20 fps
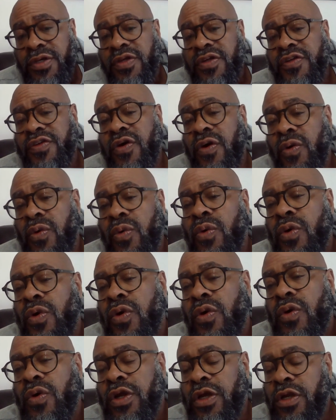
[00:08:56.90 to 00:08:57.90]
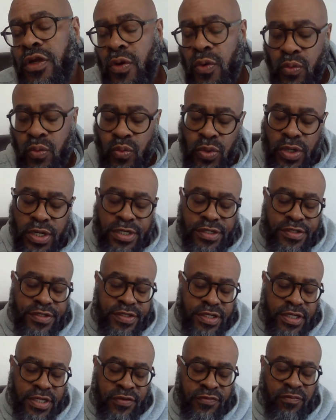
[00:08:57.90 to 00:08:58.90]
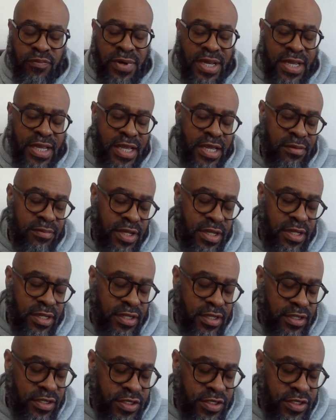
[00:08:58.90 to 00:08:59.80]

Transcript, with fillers: So, you know, once if Miami